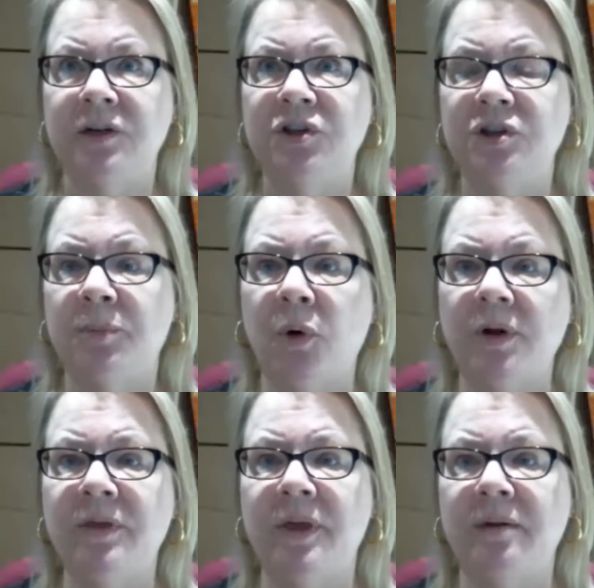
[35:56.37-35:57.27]

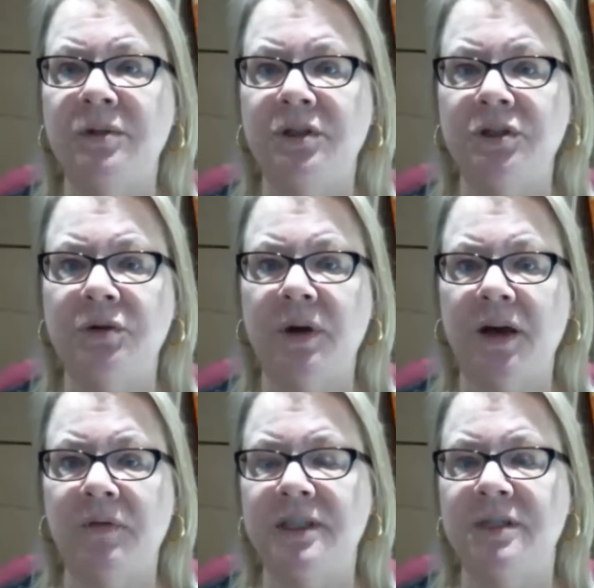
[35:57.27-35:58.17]
support them to do
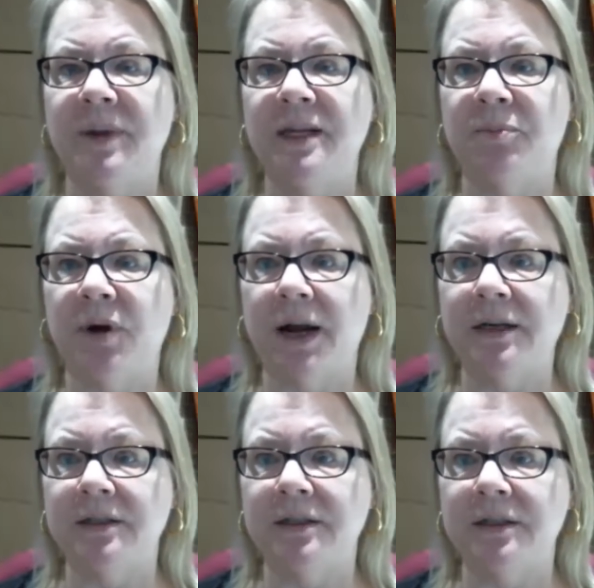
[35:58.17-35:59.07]
evidence-based
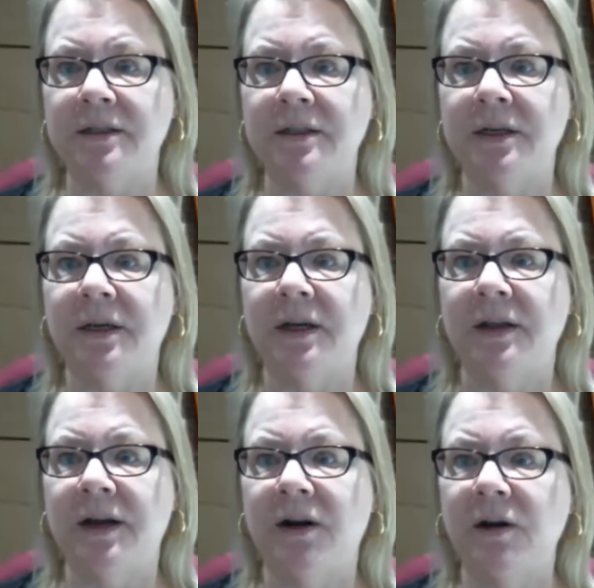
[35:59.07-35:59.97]
practices
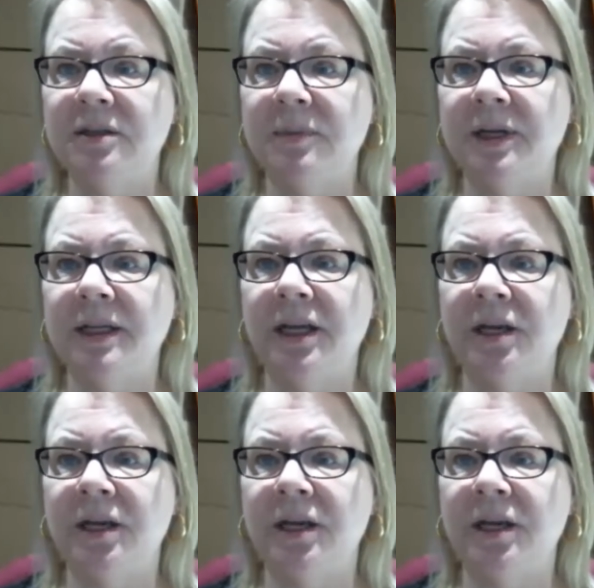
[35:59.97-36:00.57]
that ultimately